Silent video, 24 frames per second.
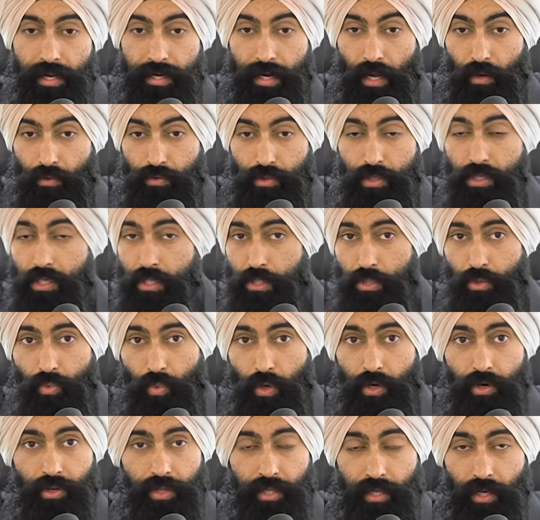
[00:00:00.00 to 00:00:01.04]
Now, you can do
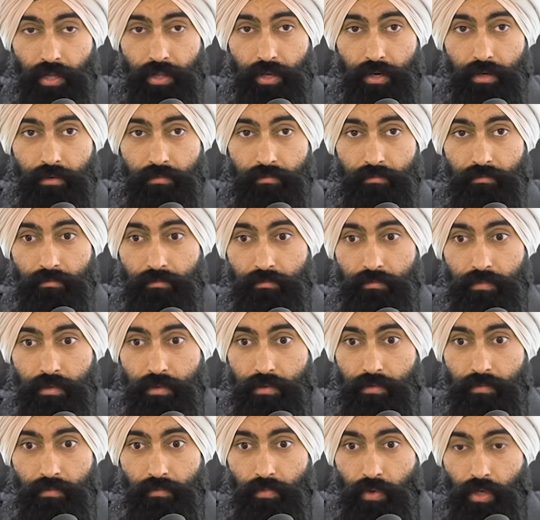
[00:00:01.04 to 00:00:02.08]
one or the other,
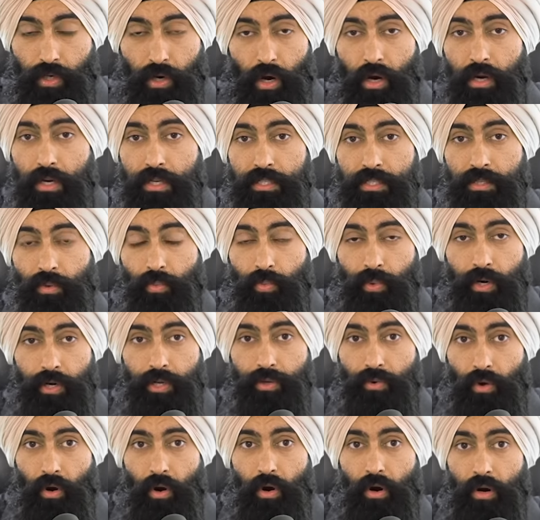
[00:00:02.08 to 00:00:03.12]
regardless of where
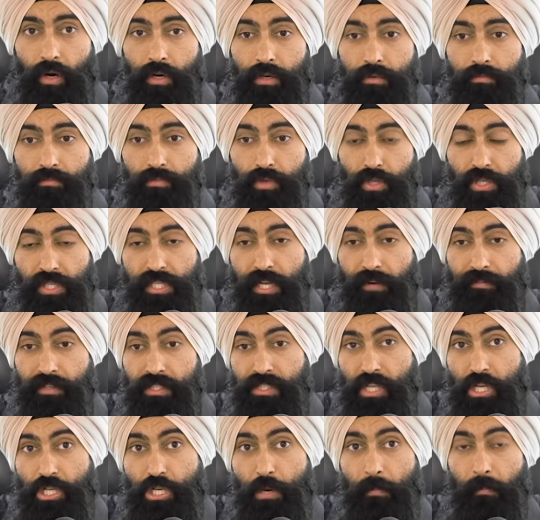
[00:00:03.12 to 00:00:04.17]
you are. You just have to
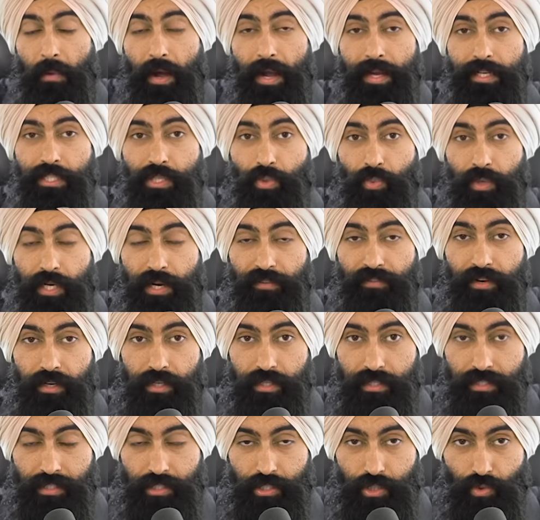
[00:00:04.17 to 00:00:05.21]
set your mind to whatever
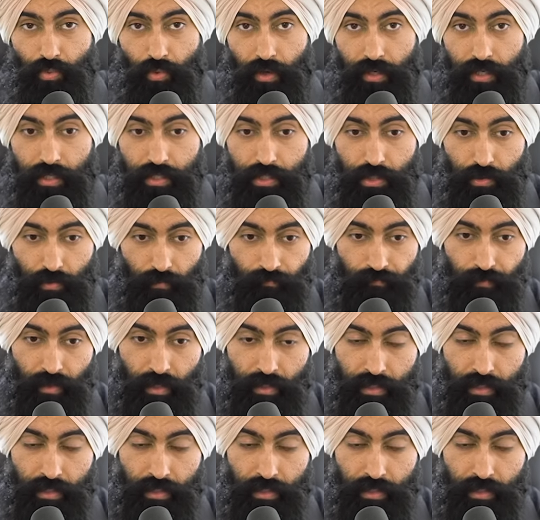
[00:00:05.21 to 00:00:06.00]
it is that you want to do.